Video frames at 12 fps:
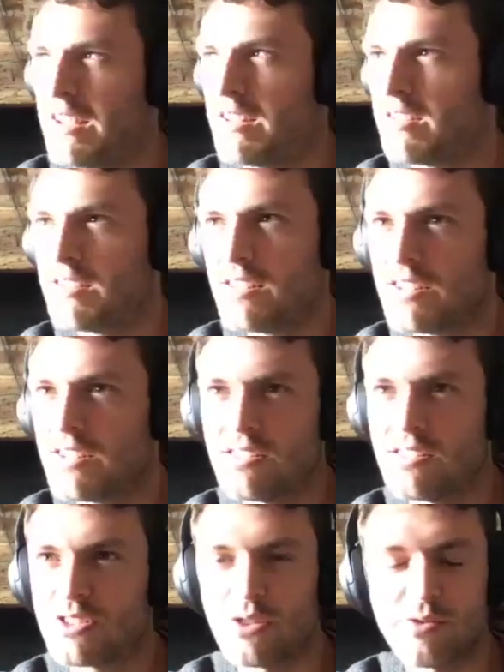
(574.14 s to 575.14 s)
Sort of
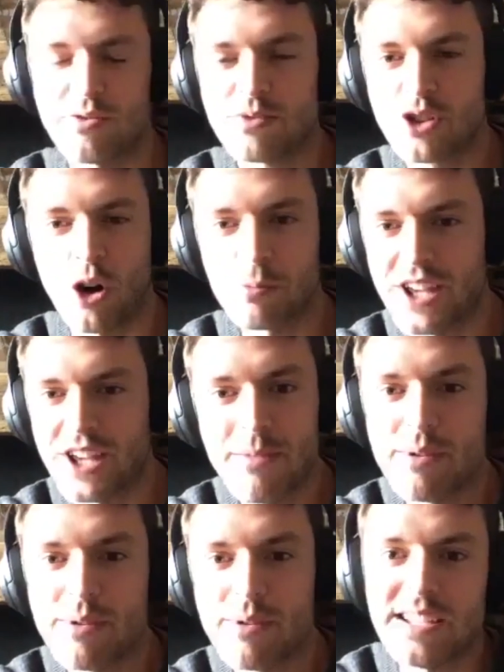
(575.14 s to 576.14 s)
top tip is
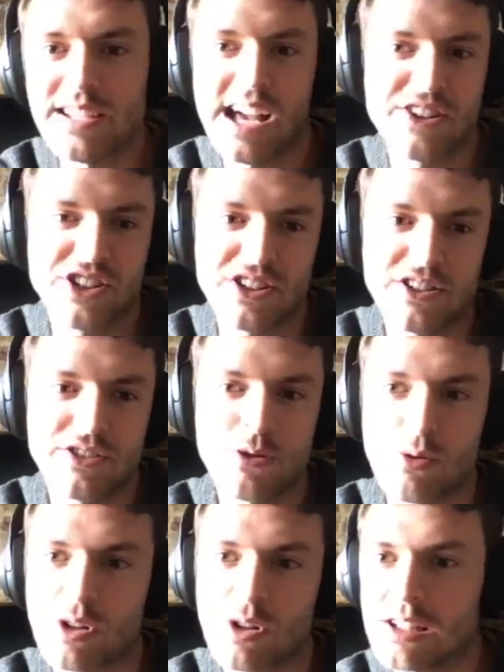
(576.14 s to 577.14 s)
actually to talk a little
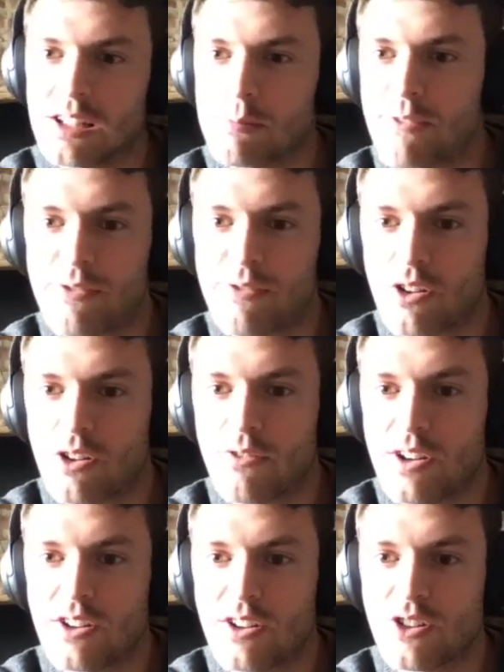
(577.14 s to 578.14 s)
bit
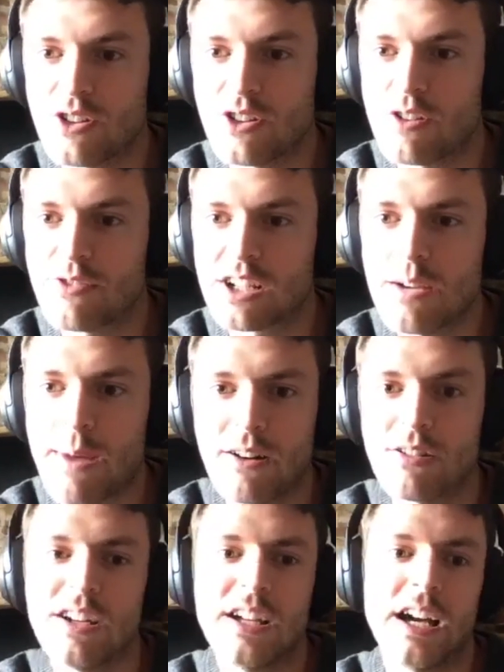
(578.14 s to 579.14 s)
philosophically about
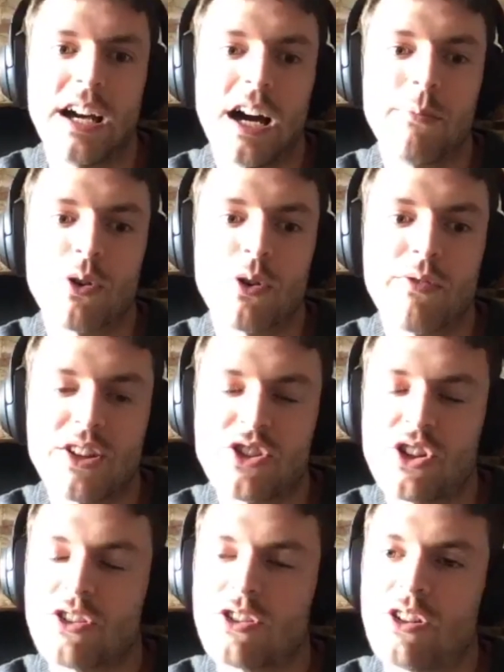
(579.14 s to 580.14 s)
your vision.
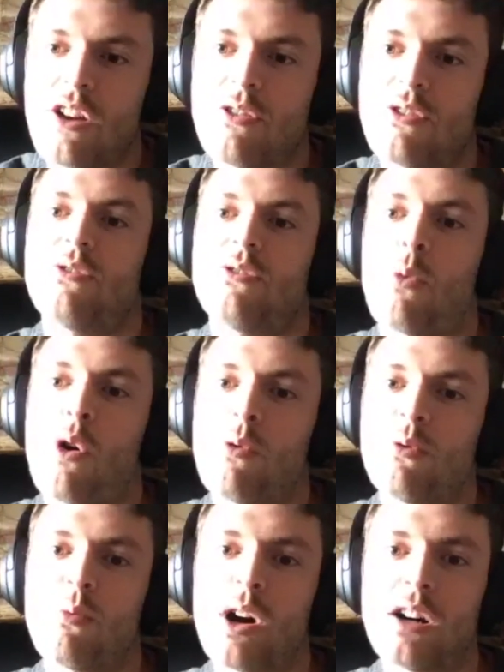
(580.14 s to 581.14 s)
What will the
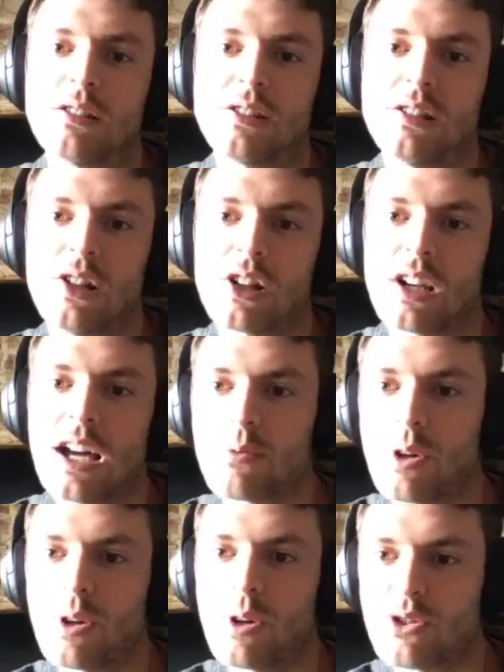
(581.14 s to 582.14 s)
world look like
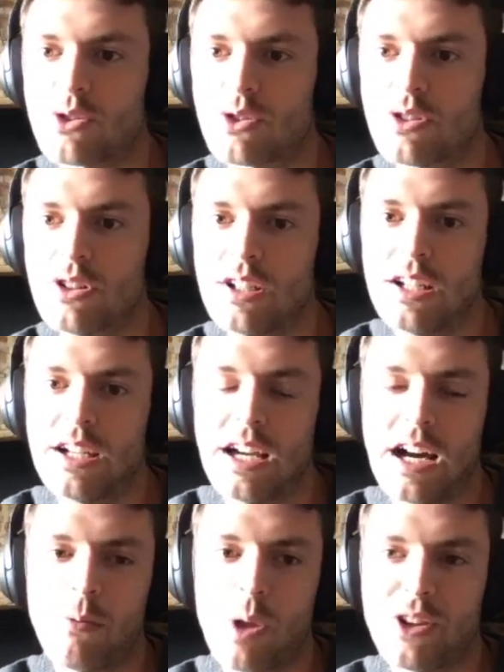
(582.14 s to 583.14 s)
once
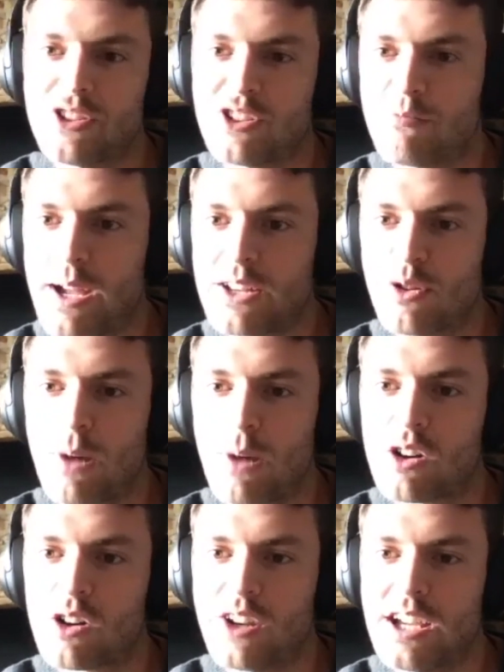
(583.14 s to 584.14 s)
you've made your
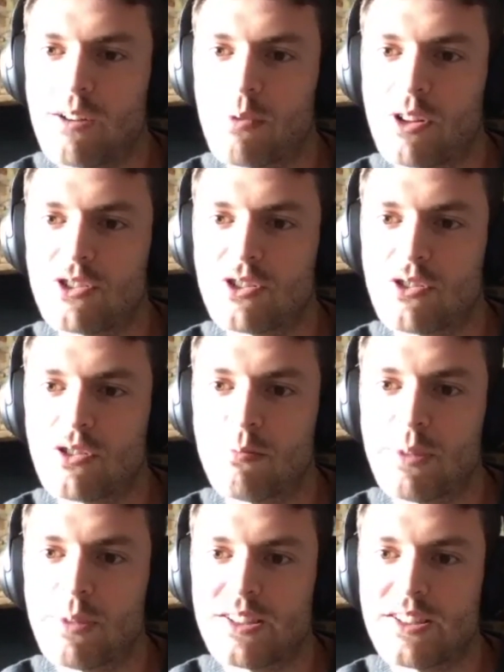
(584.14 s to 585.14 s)
mark on it, and once your
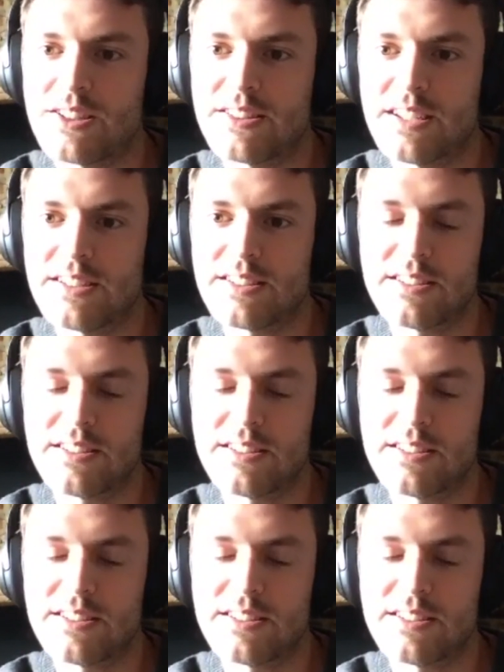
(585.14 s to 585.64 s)
business is